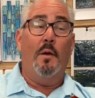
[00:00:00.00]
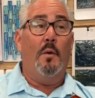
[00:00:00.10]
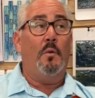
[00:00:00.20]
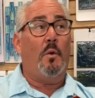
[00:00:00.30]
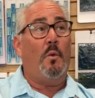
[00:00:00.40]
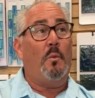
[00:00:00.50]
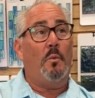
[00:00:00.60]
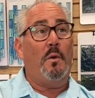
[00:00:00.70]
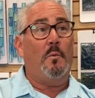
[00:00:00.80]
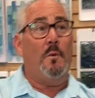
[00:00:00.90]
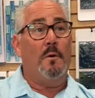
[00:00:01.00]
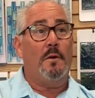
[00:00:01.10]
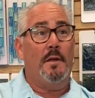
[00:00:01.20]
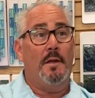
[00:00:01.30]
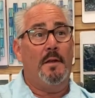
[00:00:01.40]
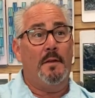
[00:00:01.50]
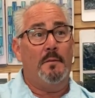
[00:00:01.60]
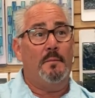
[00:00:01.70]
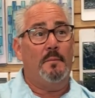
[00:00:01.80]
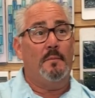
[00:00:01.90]
So we work
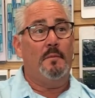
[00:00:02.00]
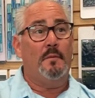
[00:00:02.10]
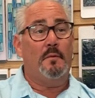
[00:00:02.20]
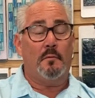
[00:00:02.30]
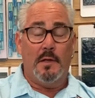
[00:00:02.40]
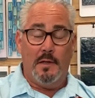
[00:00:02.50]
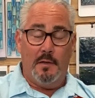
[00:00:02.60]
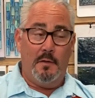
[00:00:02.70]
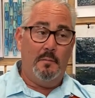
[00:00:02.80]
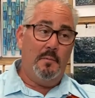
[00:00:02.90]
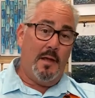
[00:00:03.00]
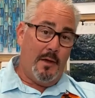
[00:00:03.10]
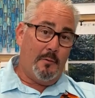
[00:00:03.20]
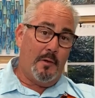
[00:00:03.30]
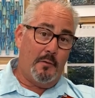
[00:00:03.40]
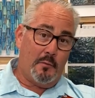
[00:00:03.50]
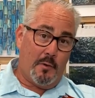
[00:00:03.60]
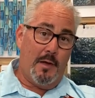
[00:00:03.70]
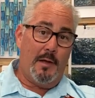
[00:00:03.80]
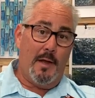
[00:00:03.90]
in 3 counties
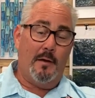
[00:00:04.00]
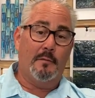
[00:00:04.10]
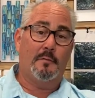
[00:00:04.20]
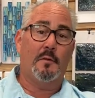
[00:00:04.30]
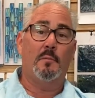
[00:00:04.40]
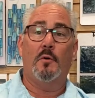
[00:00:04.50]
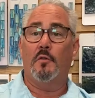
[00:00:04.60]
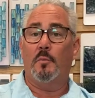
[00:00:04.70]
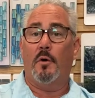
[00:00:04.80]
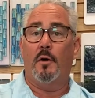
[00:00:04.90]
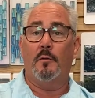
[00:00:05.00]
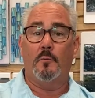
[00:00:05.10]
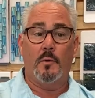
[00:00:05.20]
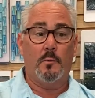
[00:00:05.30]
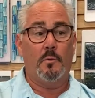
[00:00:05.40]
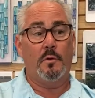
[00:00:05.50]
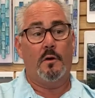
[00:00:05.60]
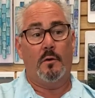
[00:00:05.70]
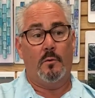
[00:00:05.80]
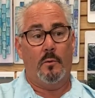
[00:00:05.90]
right now for the most part. We will
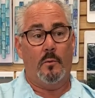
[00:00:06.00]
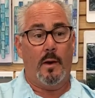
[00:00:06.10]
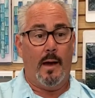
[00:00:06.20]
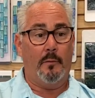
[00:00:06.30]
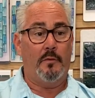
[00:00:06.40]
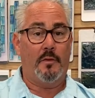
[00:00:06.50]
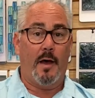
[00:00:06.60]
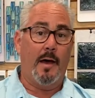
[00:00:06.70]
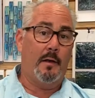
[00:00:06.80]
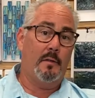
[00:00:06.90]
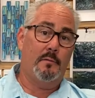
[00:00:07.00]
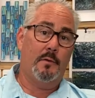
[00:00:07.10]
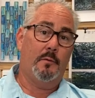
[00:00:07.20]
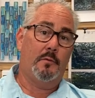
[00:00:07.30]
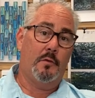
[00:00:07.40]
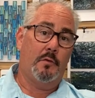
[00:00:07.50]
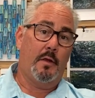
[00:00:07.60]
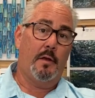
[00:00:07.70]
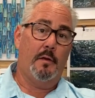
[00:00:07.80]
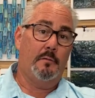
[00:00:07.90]
go outside of the villages
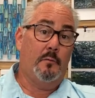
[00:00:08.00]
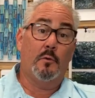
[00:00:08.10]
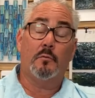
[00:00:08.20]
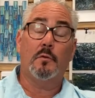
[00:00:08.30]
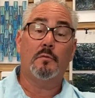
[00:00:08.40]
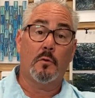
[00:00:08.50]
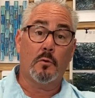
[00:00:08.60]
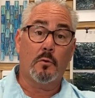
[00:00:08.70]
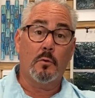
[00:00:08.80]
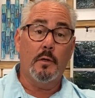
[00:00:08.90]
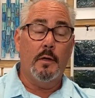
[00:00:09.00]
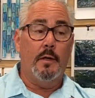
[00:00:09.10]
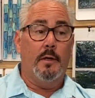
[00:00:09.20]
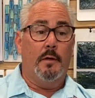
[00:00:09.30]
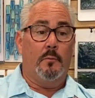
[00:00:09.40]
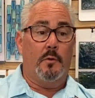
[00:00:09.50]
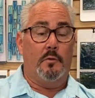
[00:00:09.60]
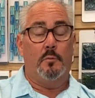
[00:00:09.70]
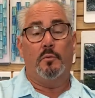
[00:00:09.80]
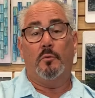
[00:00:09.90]
for referral. We
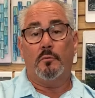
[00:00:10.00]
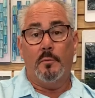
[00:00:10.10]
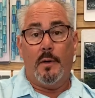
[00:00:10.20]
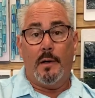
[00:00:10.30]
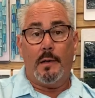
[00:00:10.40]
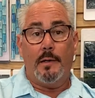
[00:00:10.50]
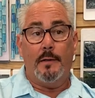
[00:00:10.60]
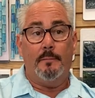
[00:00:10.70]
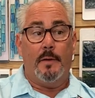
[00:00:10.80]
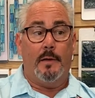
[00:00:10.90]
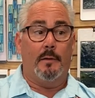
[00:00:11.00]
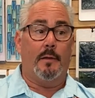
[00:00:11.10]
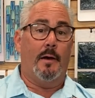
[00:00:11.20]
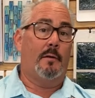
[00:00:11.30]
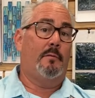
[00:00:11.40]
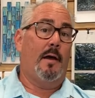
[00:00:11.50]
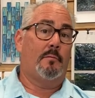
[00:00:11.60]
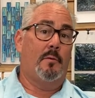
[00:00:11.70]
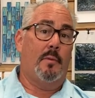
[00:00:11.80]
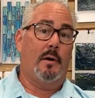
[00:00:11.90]
do pool remodeling, and a lot of that
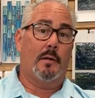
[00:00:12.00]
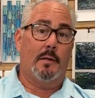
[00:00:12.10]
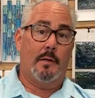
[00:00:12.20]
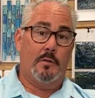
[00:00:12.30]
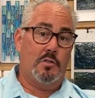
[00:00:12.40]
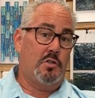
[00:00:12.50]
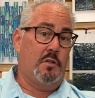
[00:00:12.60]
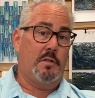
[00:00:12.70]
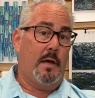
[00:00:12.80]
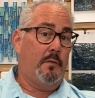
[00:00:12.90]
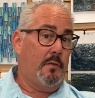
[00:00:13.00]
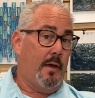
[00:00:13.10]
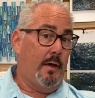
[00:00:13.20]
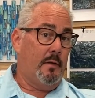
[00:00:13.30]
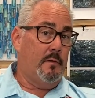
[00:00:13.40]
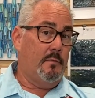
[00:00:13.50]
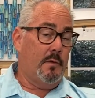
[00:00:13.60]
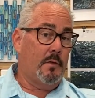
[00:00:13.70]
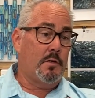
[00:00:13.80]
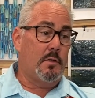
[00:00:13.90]
remodeling is just outside of the
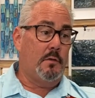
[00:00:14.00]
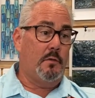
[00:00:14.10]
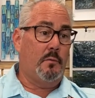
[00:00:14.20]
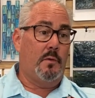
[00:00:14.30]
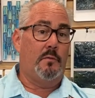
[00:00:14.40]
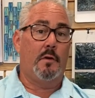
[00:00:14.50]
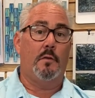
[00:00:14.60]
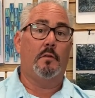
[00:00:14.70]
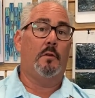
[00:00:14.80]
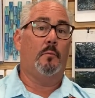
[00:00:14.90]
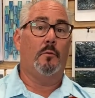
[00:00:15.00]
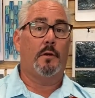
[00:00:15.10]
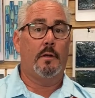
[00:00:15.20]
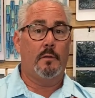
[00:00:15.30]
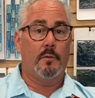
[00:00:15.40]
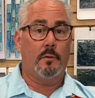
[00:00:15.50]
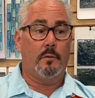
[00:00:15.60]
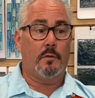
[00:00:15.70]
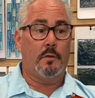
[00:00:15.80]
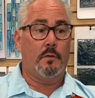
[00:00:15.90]
villages. We've done some work in the
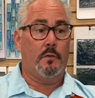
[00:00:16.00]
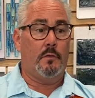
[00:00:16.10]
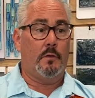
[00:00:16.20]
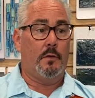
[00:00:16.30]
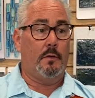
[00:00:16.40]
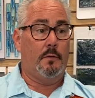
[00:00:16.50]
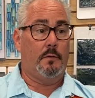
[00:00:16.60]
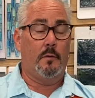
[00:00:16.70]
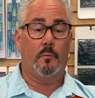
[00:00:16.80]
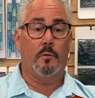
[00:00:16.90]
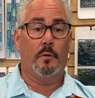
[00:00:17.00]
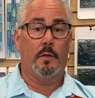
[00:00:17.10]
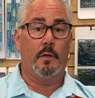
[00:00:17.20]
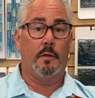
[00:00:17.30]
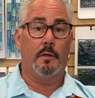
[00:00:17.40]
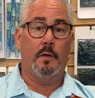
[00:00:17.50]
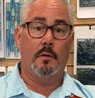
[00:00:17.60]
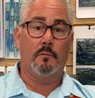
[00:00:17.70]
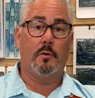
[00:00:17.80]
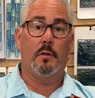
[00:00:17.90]
villages, some work in
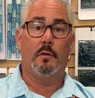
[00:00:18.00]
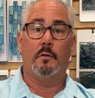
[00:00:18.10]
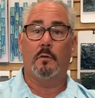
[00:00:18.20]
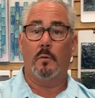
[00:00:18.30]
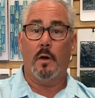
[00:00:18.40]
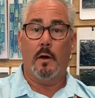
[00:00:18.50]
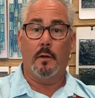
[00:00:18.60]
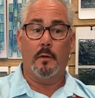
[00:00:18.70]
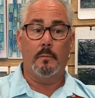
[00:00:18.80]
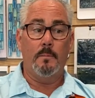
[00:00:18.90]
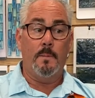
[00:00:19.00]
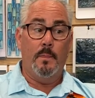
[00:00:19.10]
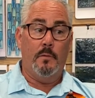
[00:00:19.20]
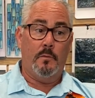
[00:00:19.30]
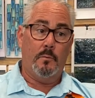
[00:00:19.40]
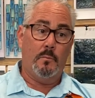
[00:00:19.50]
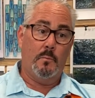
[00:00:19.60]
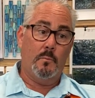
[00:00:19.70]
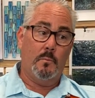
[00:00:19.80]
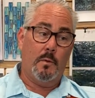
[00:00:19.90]
Inverness, Ocala. So
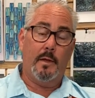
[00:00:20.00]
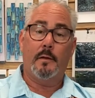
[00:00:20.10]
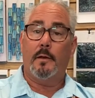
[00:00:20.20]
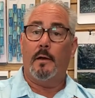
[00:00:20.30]
like a lot